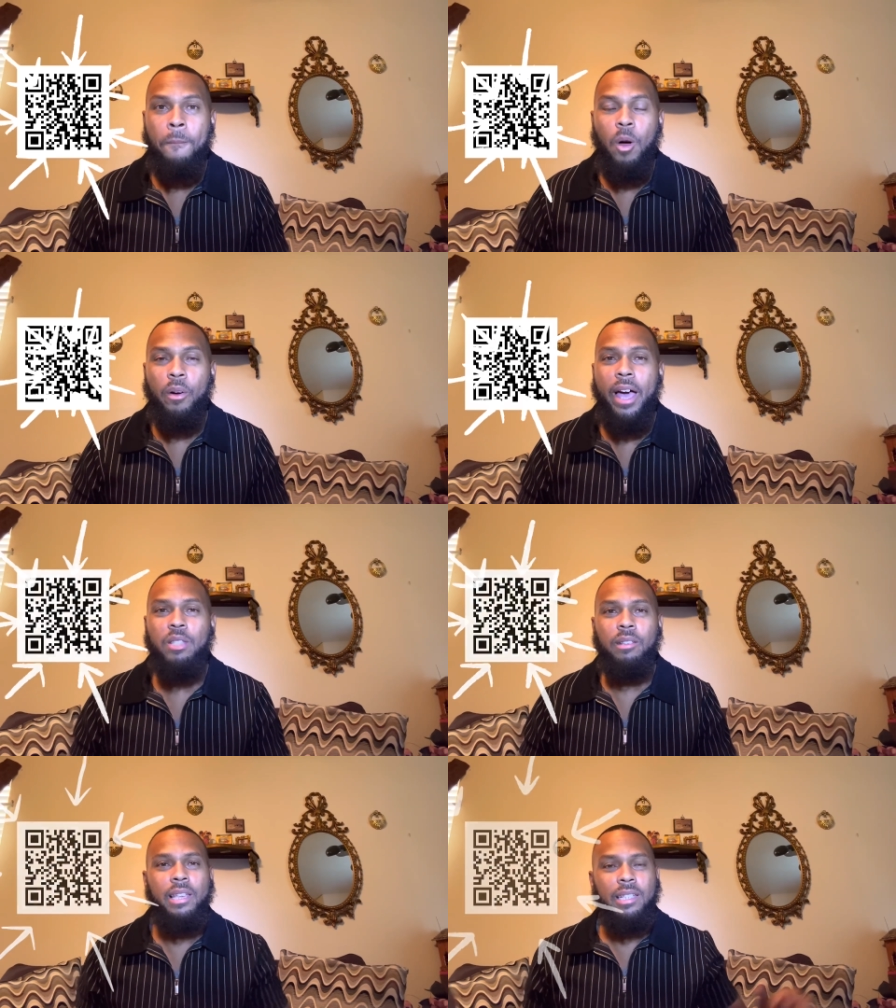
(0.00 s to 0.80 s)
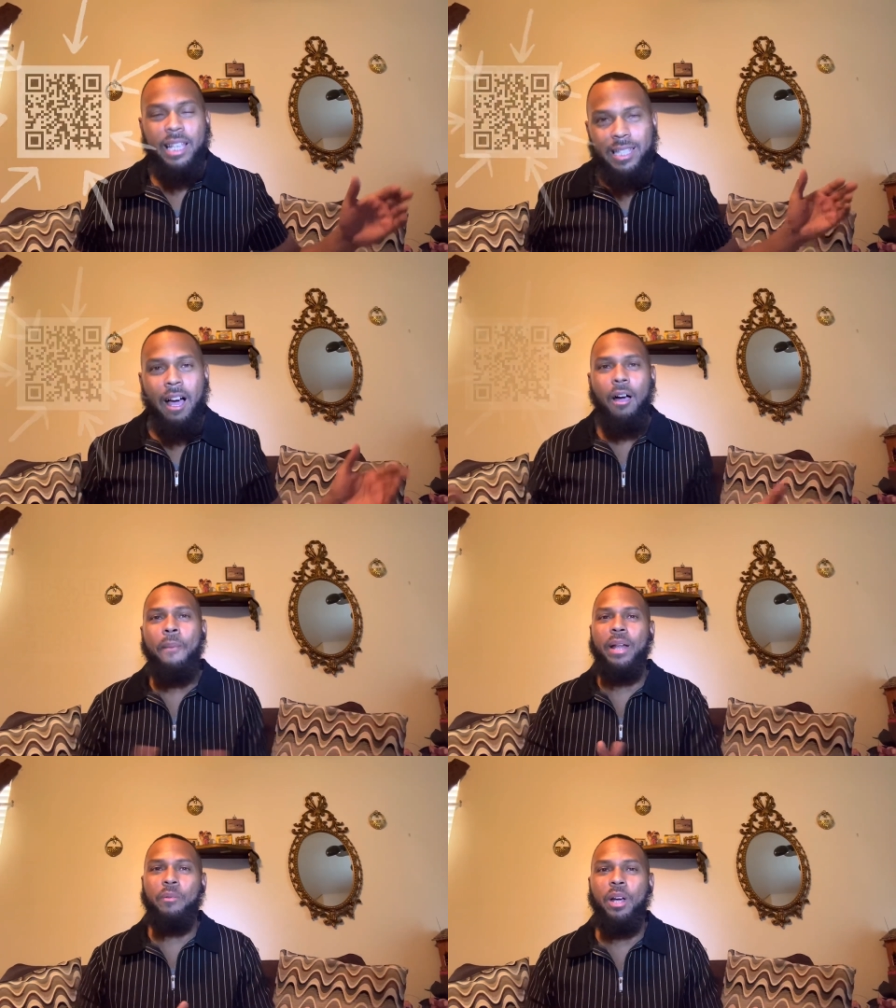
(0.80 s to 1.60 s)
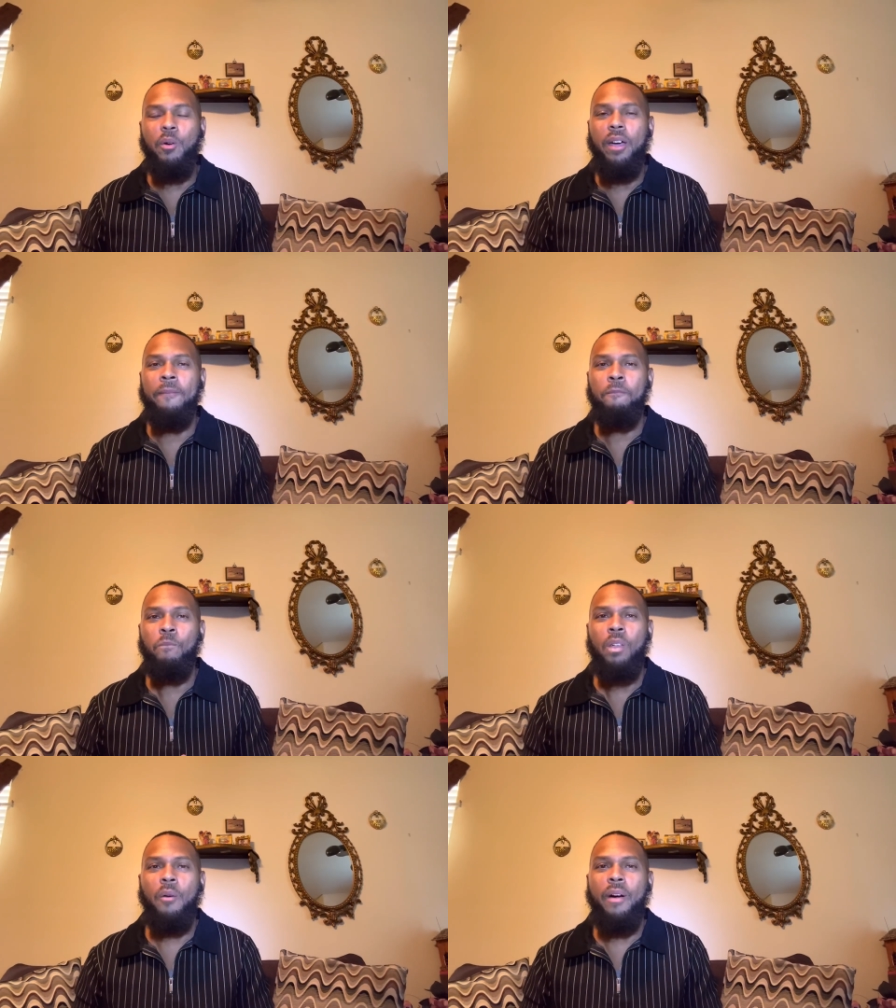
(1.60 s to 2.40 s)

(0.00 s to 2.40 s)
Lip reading: Okay, so listen, let's talk about it real quick. All